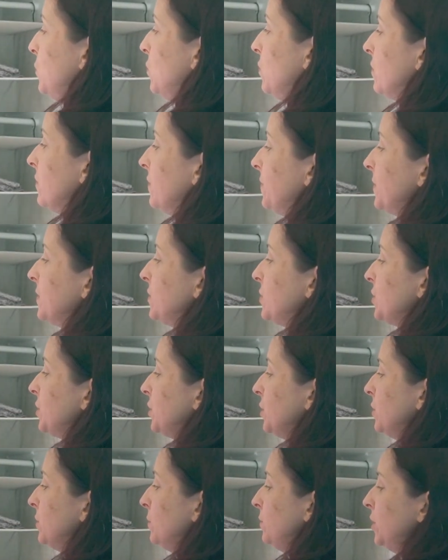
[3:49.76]
worn for
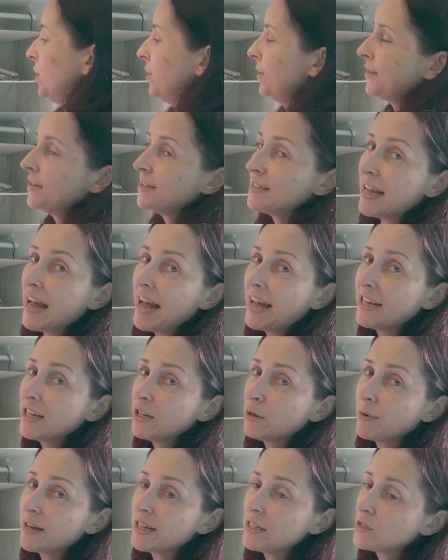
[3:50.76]
2 years
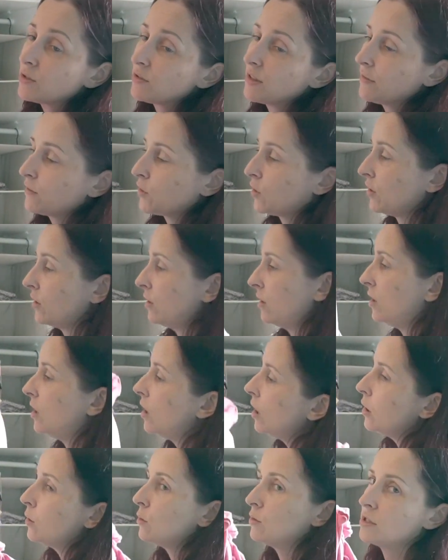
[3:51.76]
anyway, so they've got
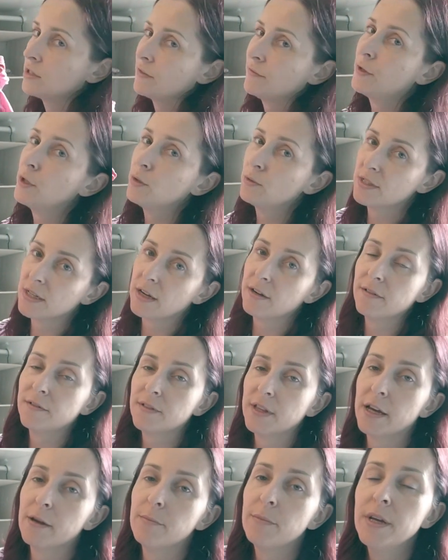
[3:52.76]
loads of use out of
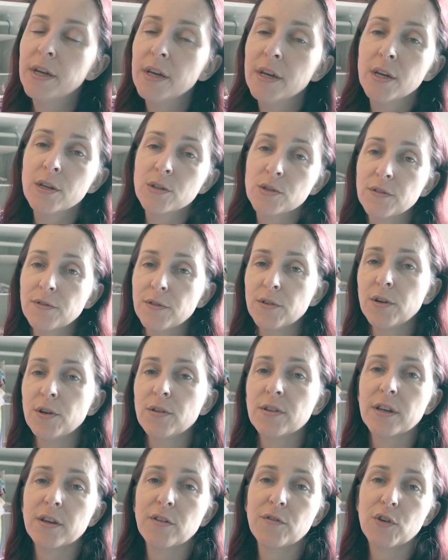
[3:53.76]
them. So if you
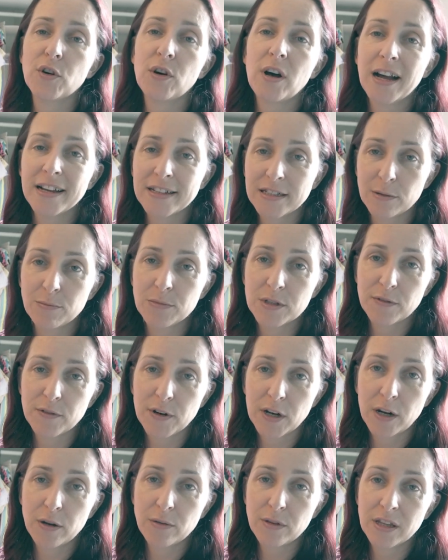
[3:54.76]
know that you've got items of
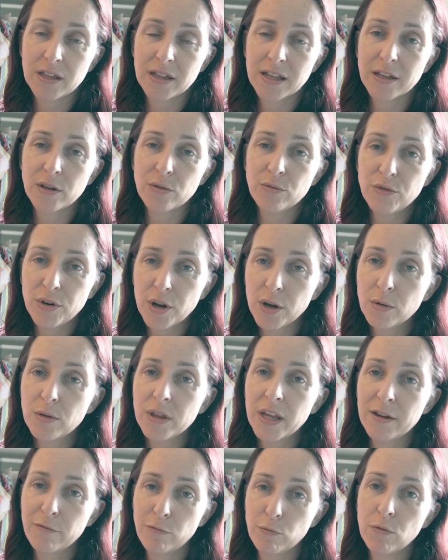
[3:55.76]
clothing that you know
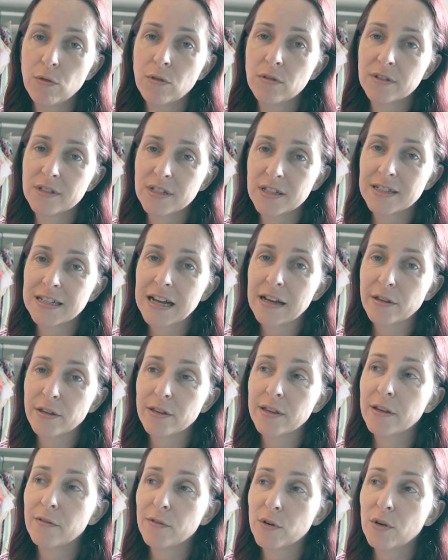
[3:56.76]
they've worn to death
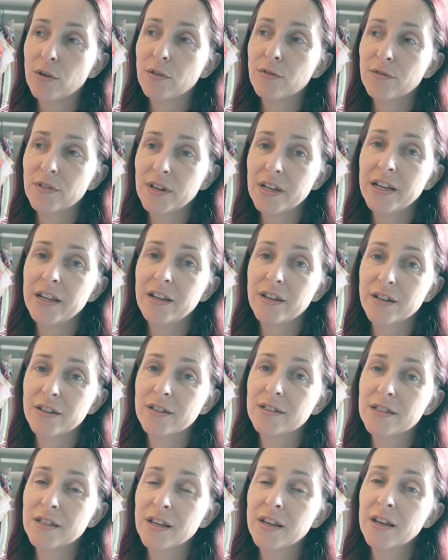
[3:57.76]
and they've got a really
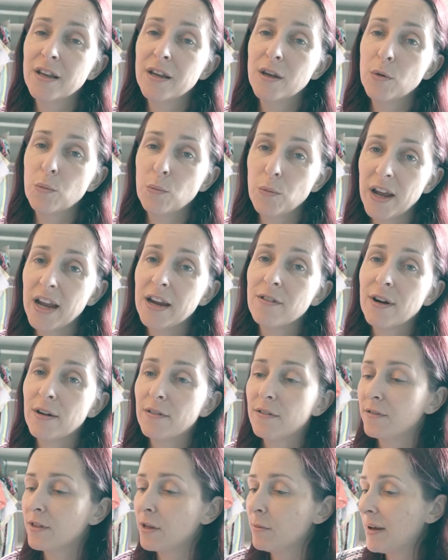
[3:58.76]
good wear
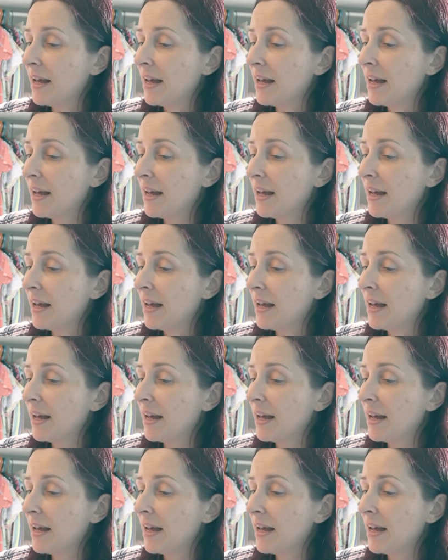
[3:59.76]
out of them